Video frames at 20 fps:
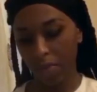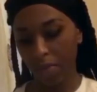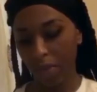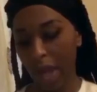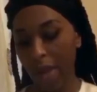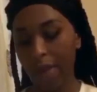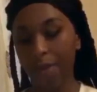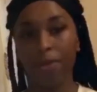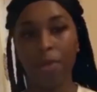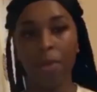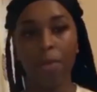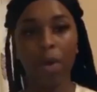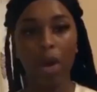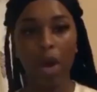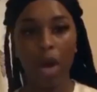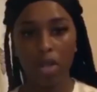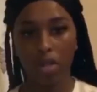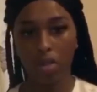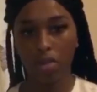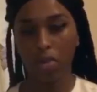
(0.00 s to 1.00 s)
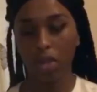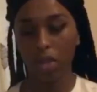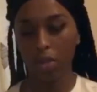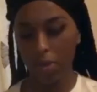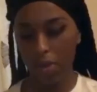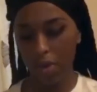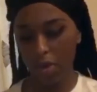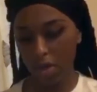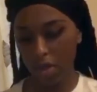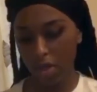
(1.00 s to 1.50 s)
And from personal
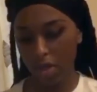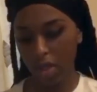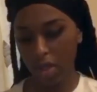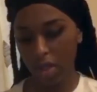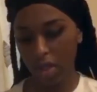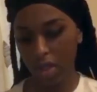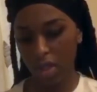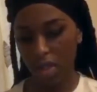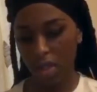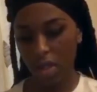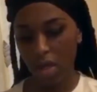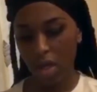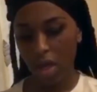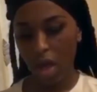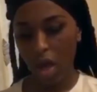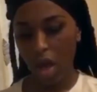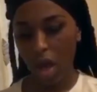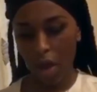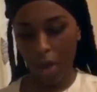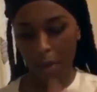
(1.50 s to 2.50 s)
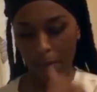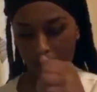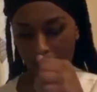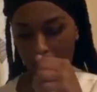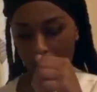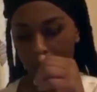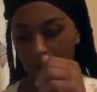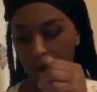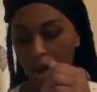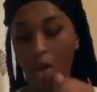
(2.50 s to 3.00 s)
experiences,
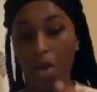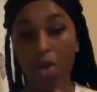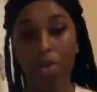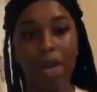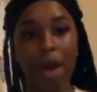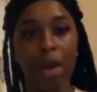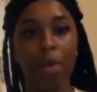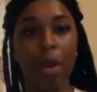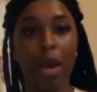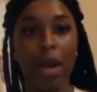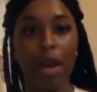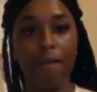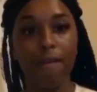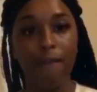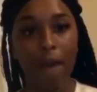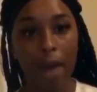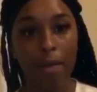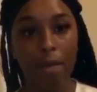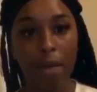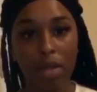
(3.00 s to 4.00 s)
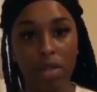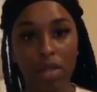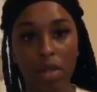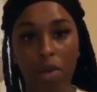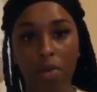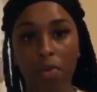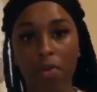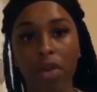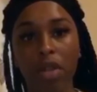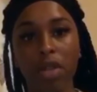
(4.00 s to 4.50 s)
I know that when I find
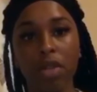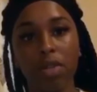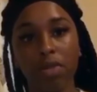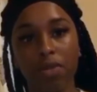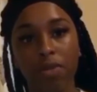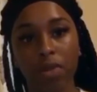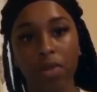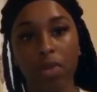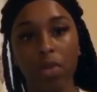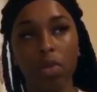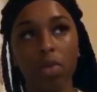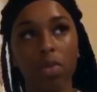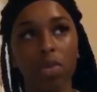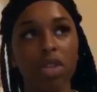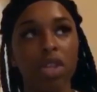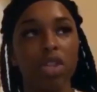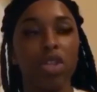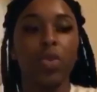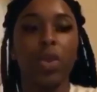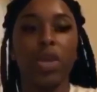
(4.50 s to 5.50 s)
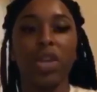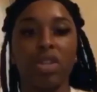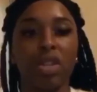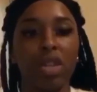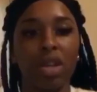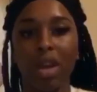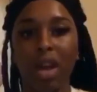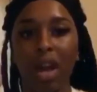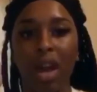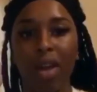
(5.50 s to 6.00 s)
myself in a difficult
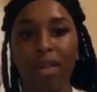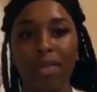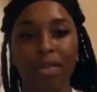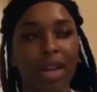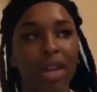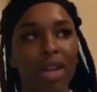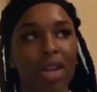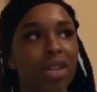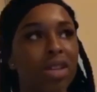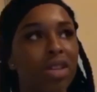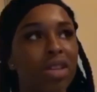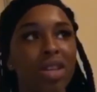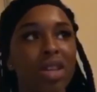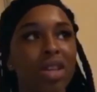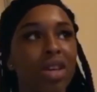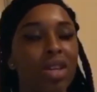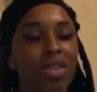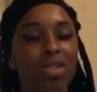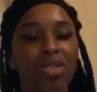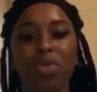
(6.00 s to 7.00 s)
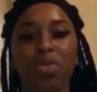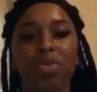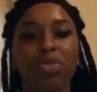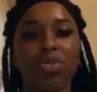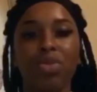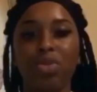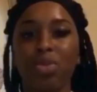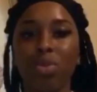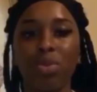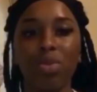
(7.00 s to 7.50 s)
situation in life, like to do with
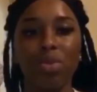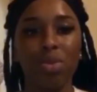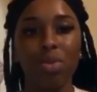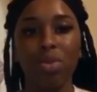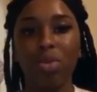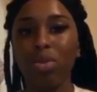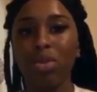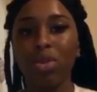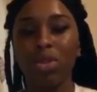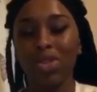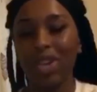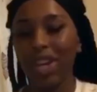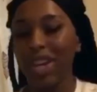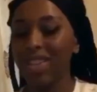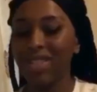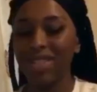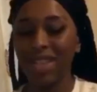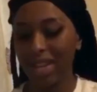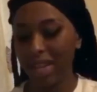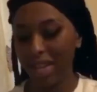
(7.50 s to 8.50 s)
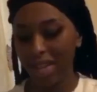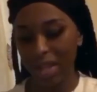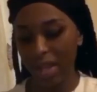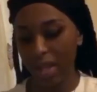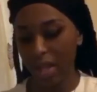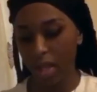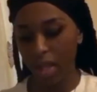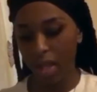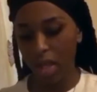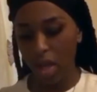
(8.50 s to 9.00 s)
school, stress,
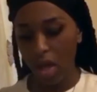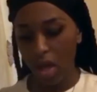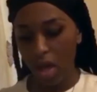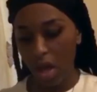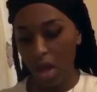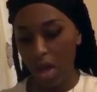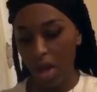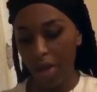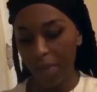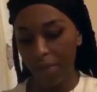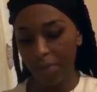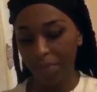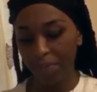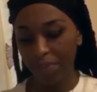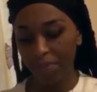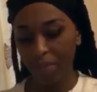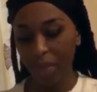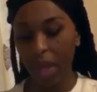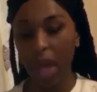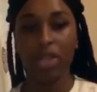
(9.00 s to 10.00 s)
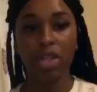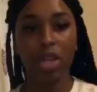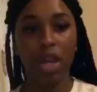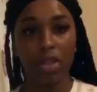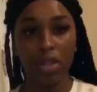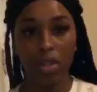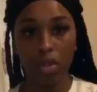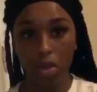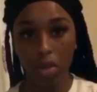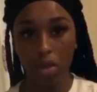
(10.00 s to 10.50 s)
anything, I
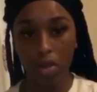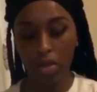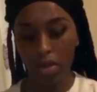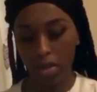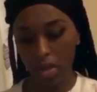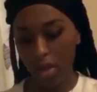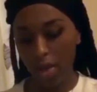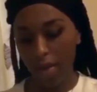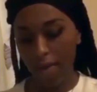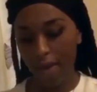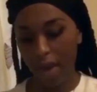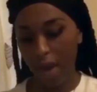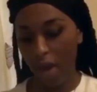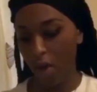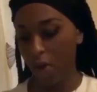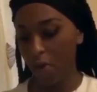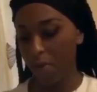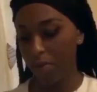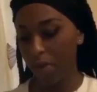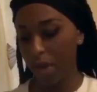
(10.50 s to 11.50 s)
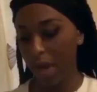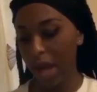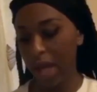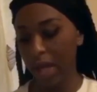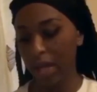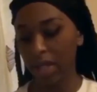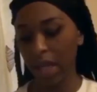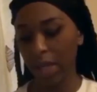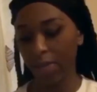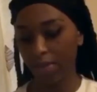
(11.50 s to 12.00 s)
turn to God for help
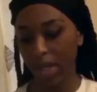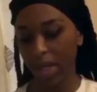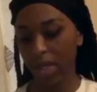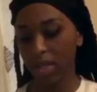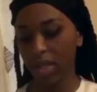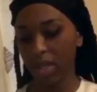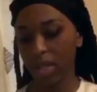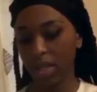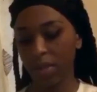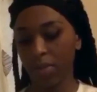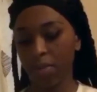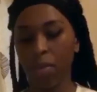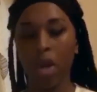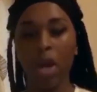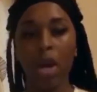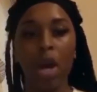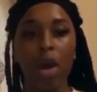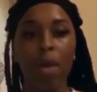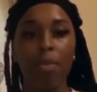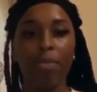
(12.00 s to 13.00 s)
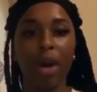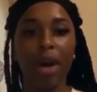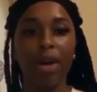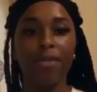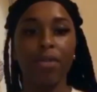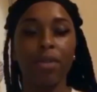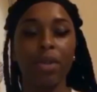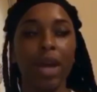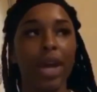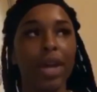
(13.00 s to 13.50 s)
and I pray to him. But I
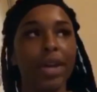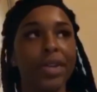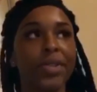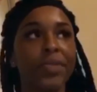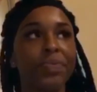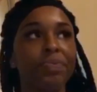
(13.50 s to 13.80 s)
feel like,